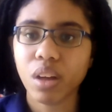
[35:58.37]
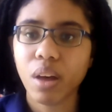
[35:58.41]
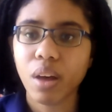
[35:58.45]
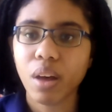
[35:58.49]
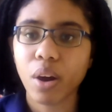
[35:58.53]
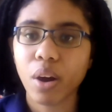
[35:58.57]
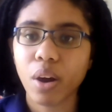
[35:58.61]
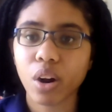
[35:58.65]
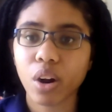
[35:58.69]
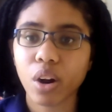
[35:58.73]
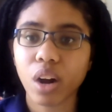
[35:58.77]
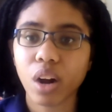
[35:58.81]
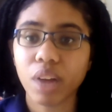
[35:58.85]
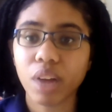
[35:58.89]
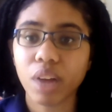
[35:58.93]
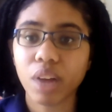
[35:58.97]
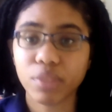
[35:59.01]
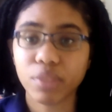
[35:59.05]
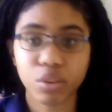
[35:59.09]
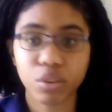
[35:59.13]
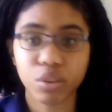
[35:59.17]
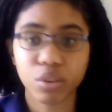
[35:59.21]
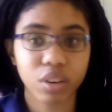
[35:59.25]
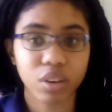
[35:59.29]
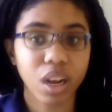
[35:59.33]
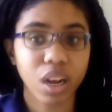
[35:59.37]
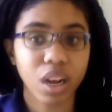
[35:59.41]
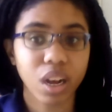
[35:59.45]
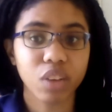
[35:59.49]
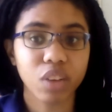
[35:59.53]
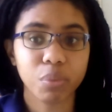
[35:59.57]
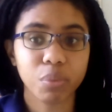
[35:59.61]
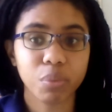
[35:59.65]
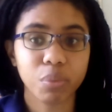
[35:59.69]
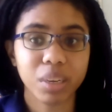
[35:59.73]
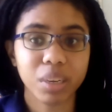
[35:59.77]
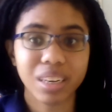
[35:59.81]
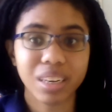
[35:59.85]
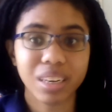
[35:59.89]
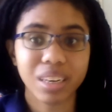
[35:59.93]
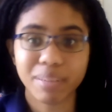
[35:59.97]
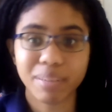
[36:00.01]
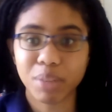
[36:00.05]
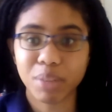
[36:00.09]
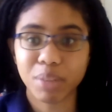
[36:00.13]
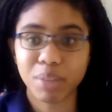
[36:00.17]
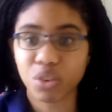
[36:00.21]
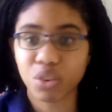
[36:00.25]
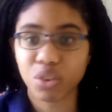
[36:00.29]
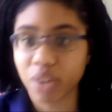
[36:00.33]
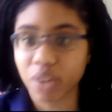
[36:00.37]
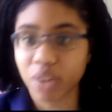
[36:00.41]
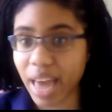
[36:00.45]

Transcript: her future husband, Mr. Nat